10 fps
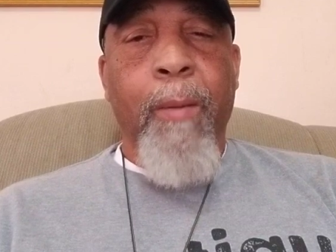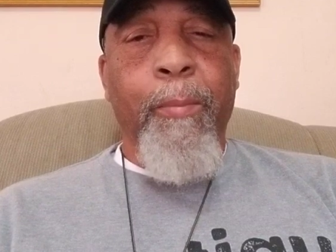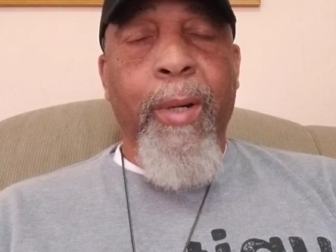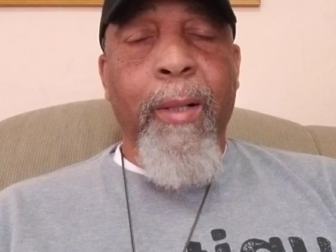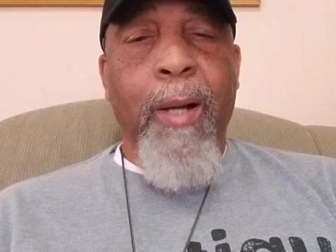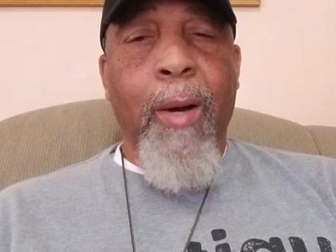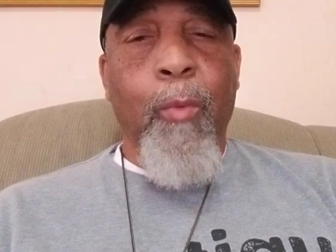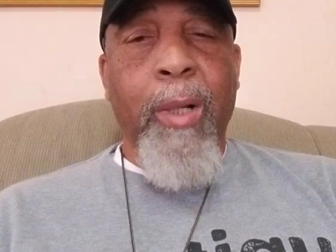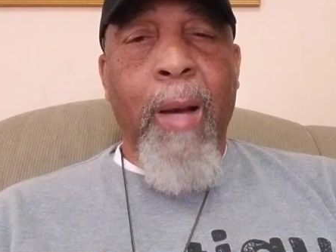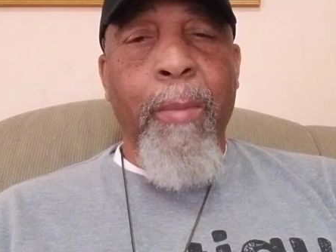But
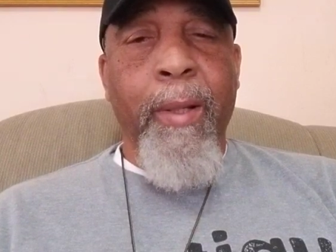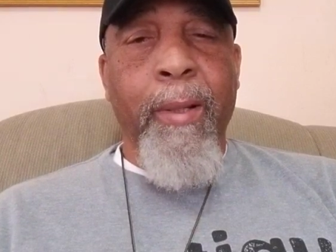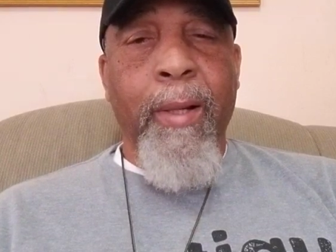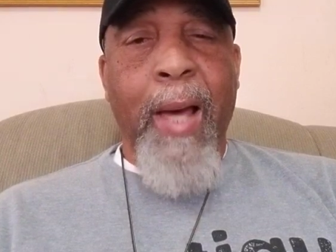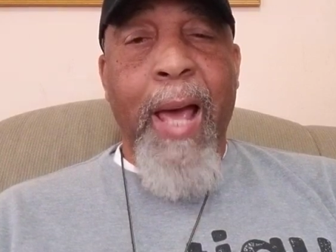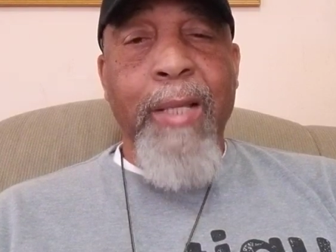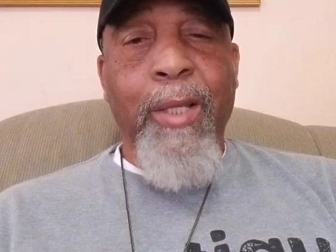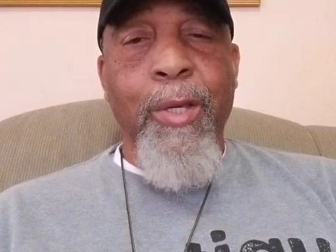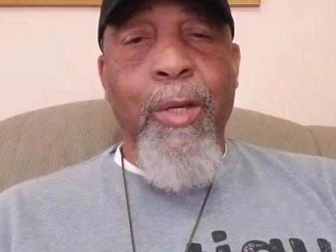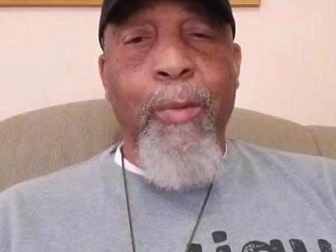what I'm
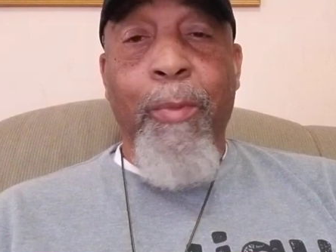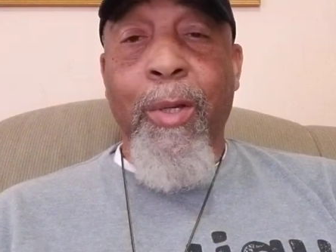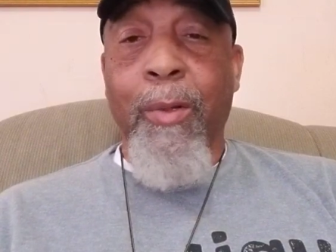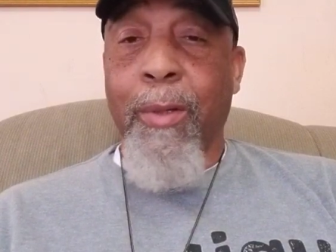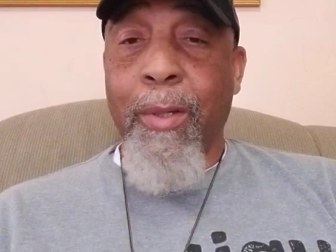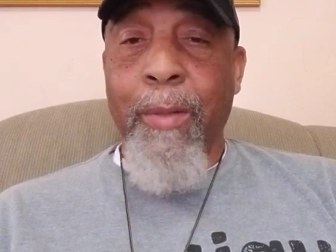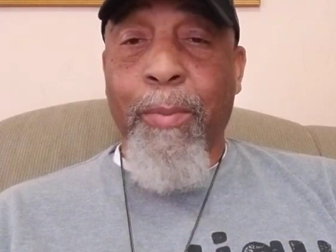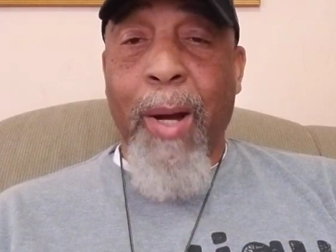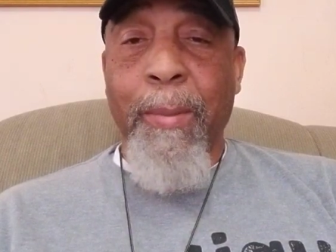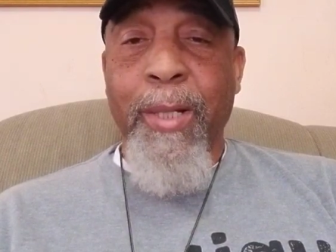asking you, you
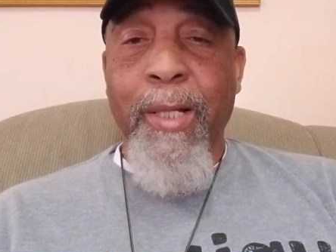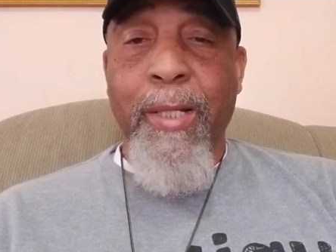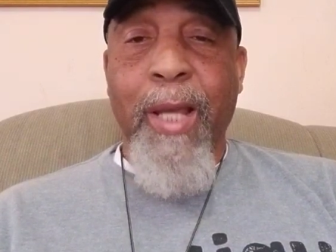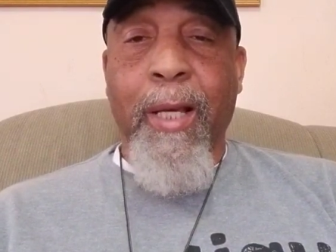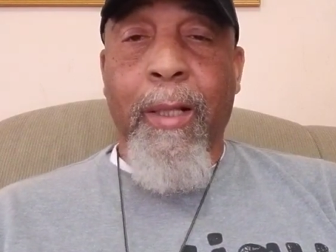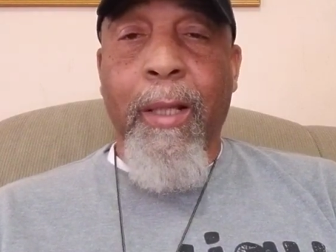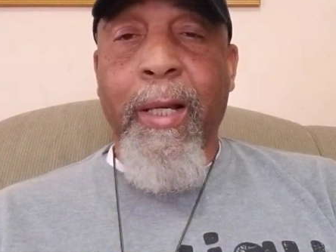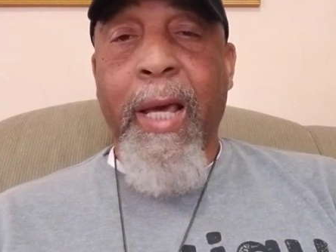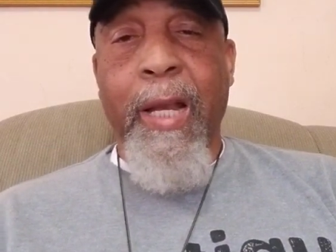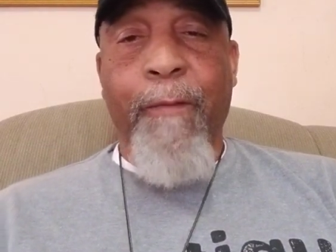probably need to take a
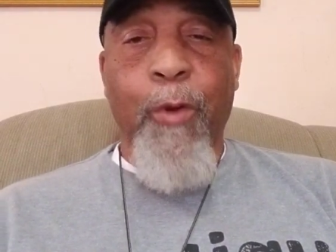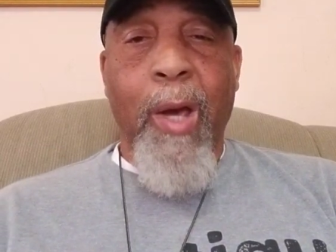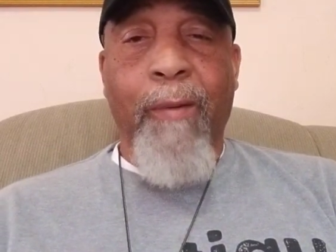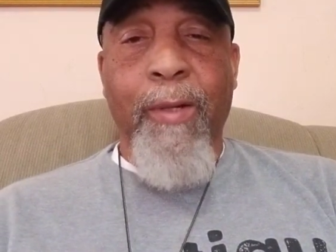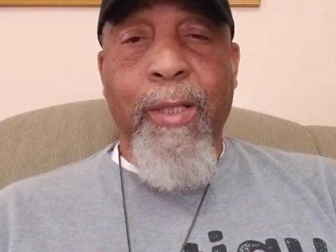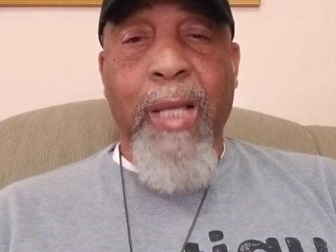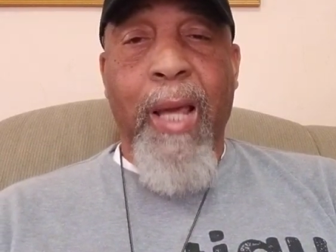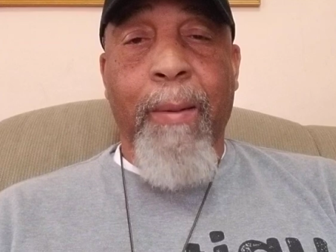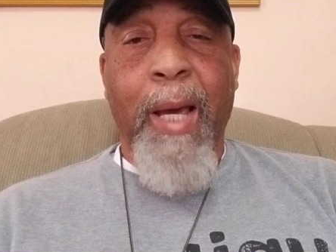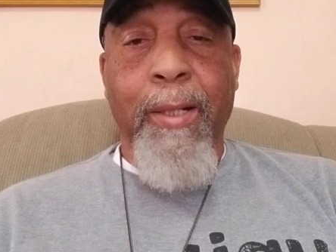look at it if you have a
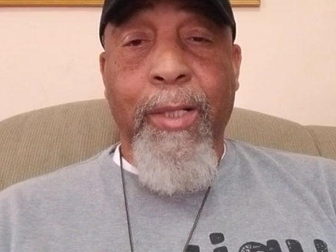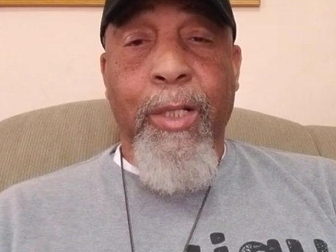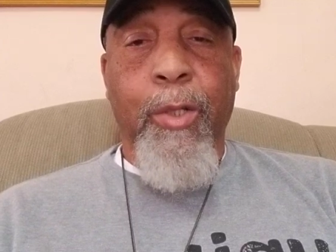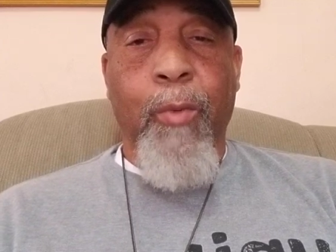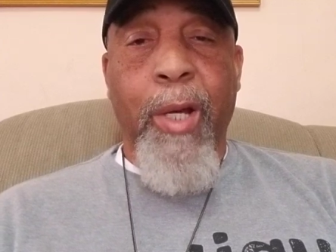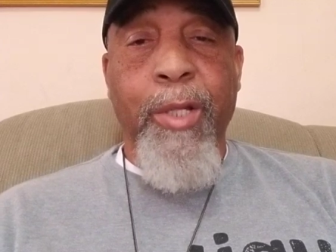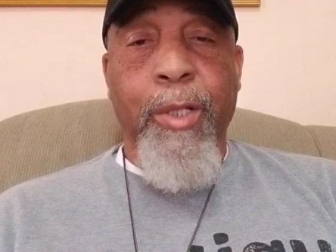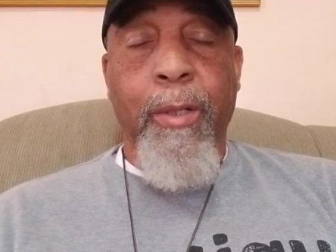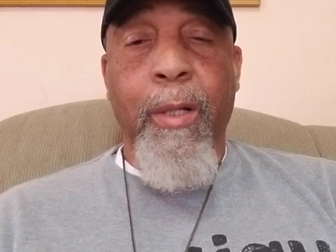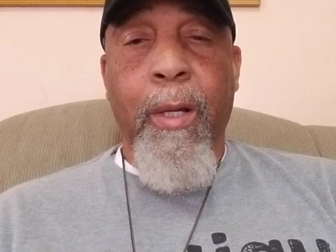same kind of
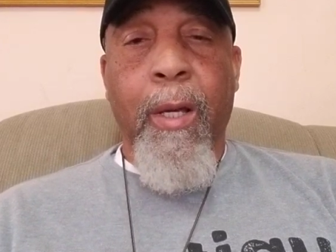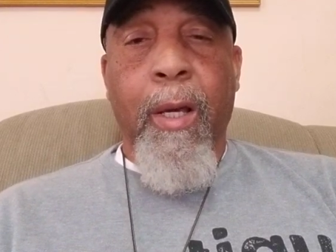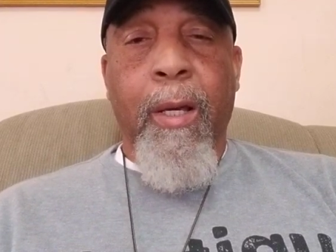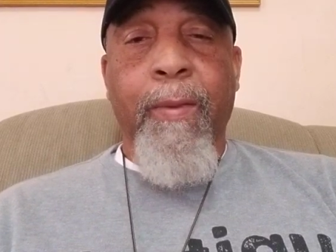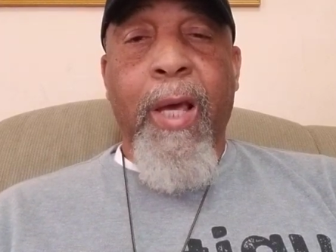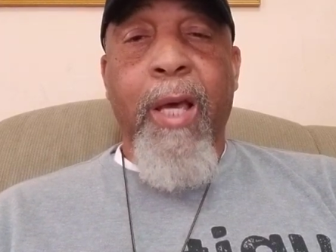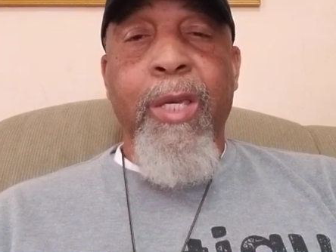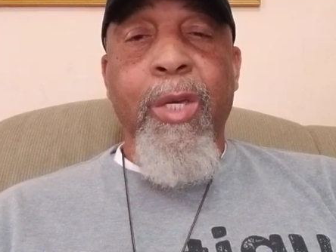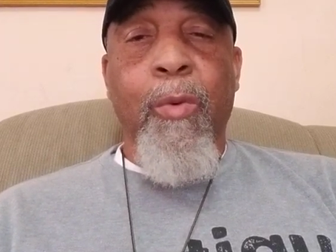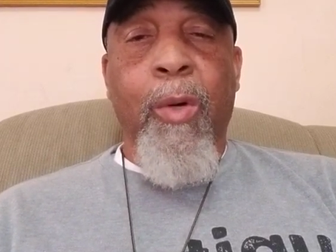situation, that
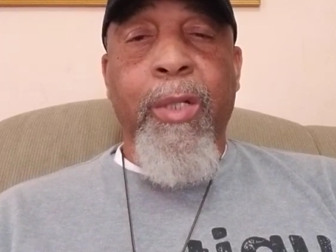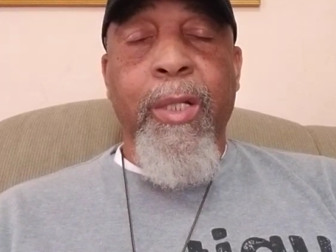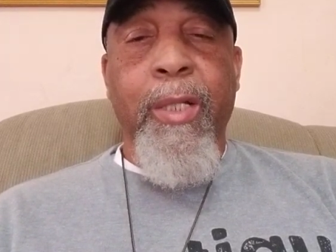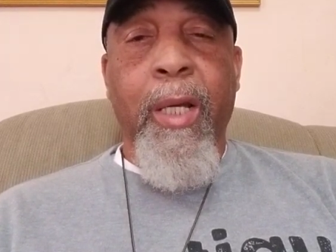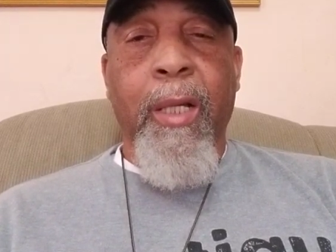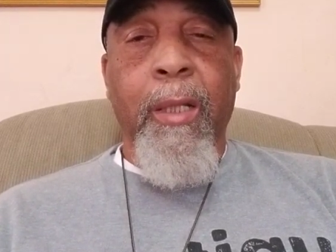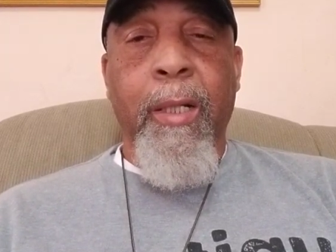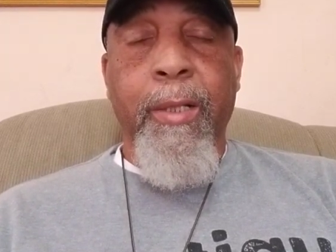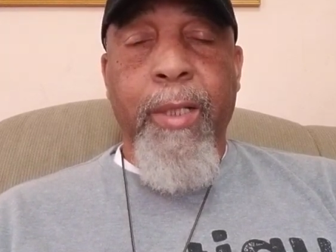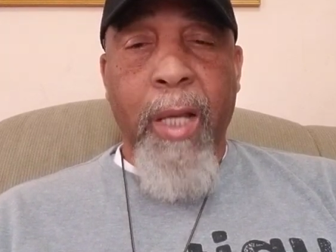you want to dig a
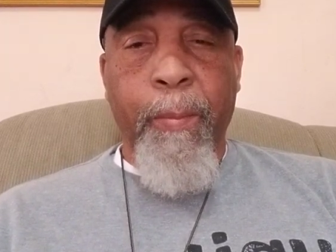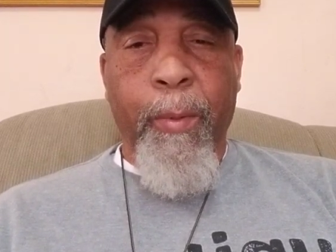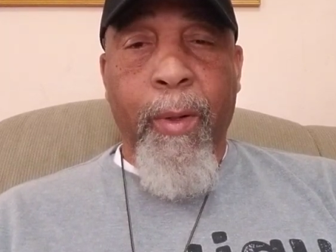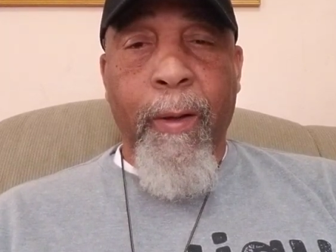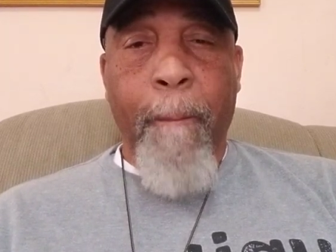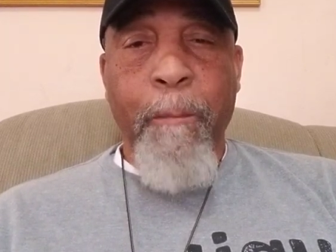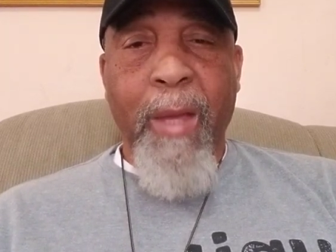little deeper.